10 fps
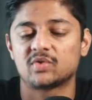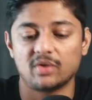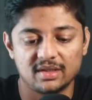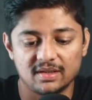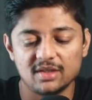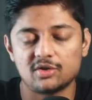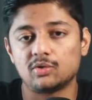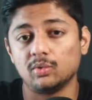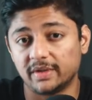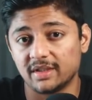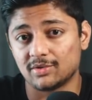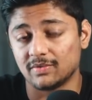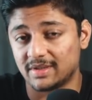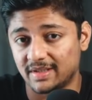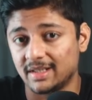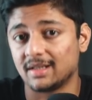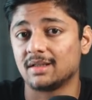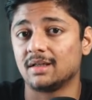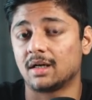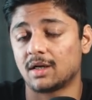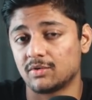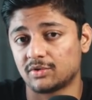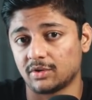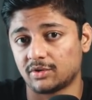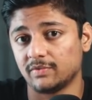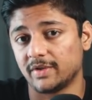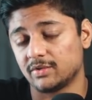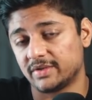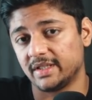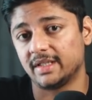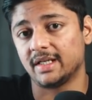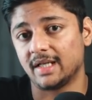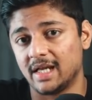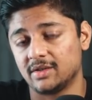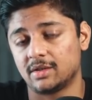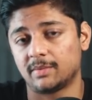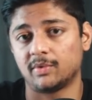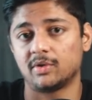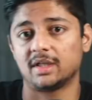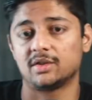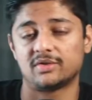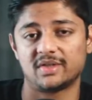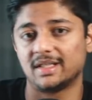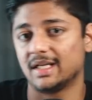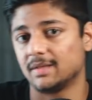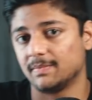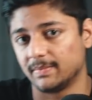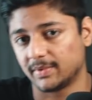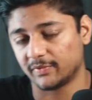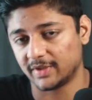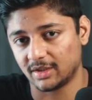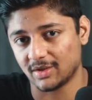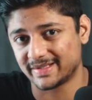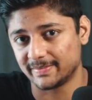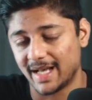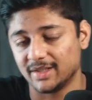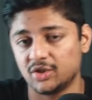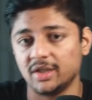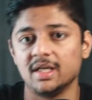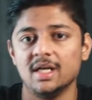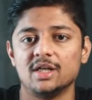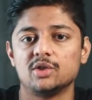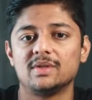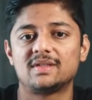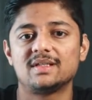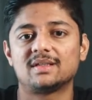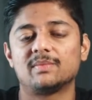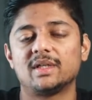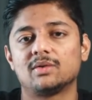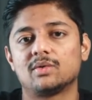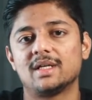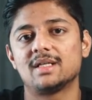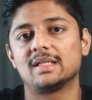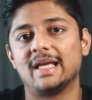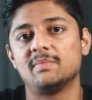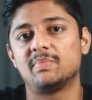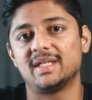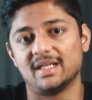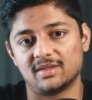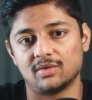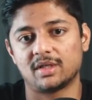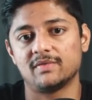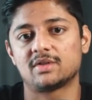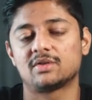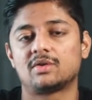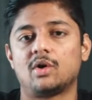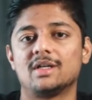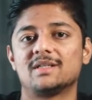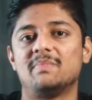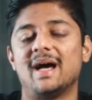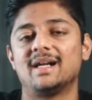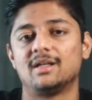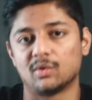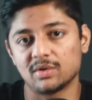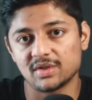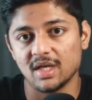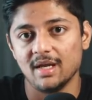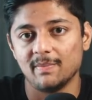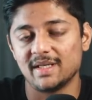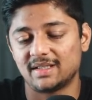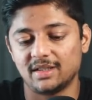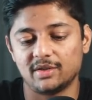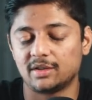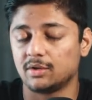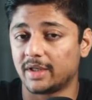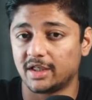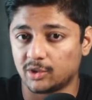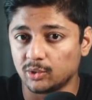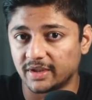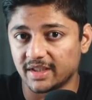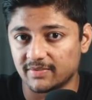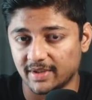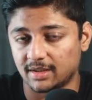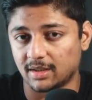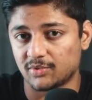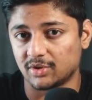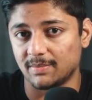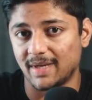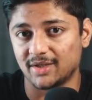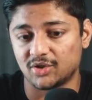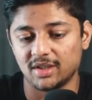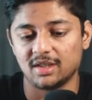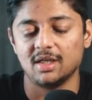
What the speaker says: So, in these two things, you will see it in the accounts also. When you see their annual report and you see their profit and loss and balance sheet, you will see something known as NPAs, okay, which is called as bad loans. Basically, you need to look at two things when it comes to the balance sheet.